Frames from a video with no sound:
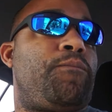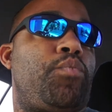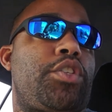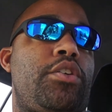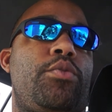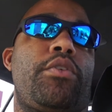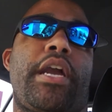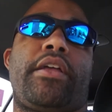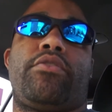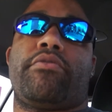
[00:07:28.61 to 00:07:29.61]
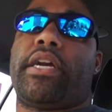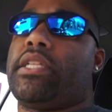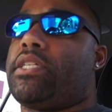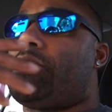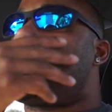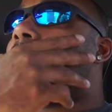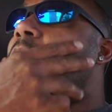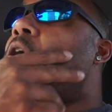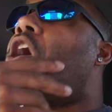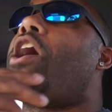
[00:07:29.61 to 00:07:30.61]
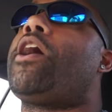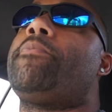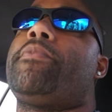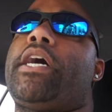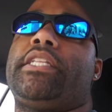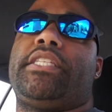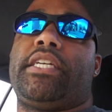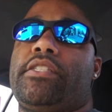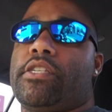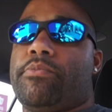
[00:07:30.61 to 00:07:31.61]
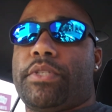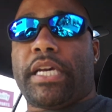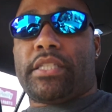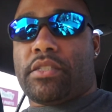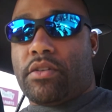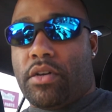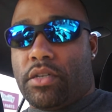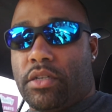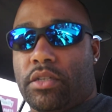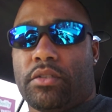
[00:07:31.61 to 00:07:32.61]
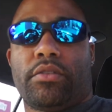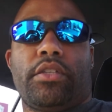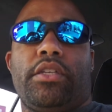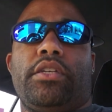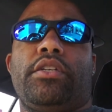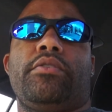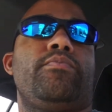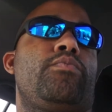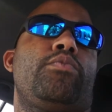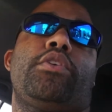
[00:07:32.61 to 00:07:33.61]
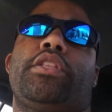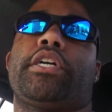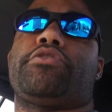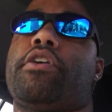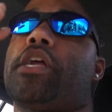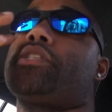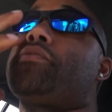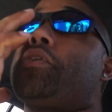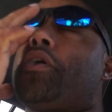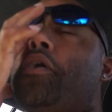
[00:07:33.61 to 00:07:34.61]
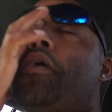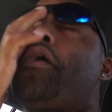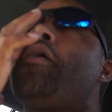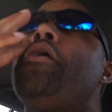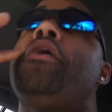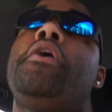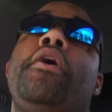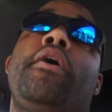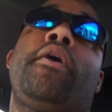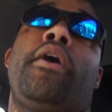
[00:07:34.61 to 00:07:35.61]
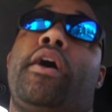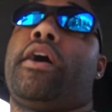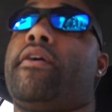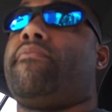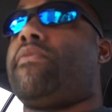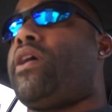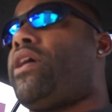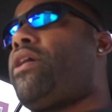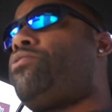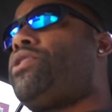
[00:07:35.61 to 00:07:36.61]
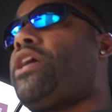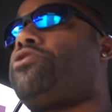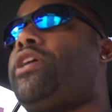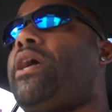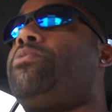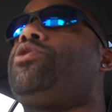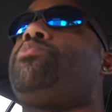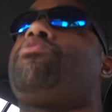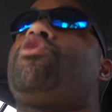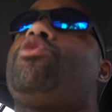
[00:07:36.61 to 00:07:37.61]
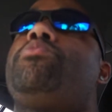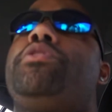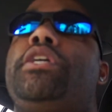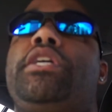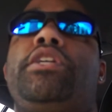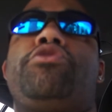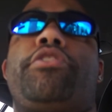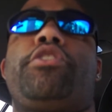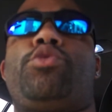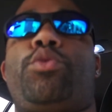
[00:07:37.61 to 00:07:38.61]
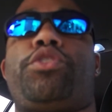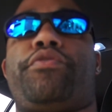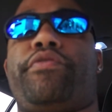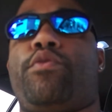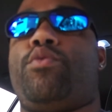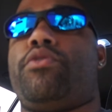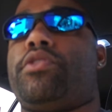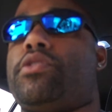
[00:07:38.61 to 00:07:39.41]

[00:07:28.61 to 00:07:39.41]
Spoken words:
so we're at O'Reilly's. I did some tests on the electronics of the car. I was actually able to probe the trigger switch for the